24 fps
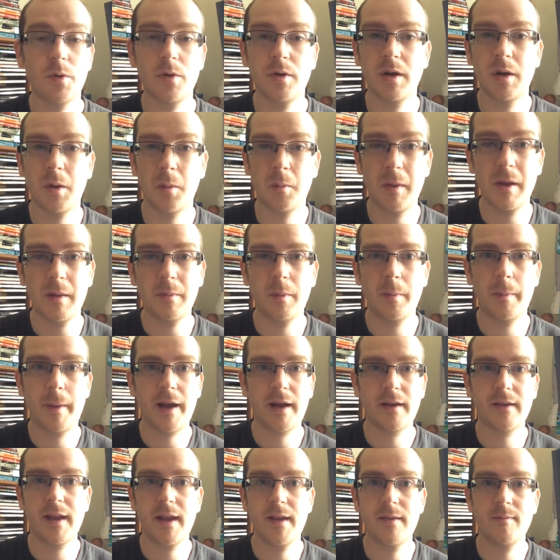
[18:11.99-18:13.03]
but people
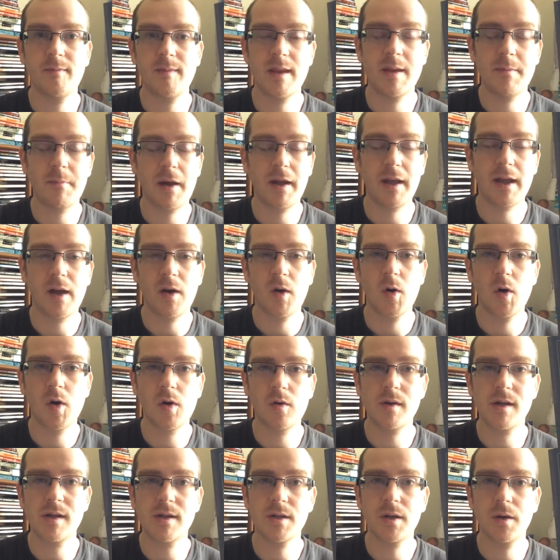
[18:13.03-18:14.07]
back then, they might get
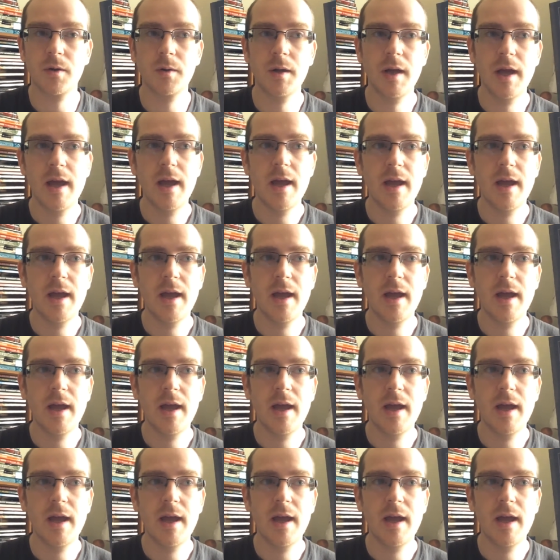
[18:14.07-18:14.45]
hungry, so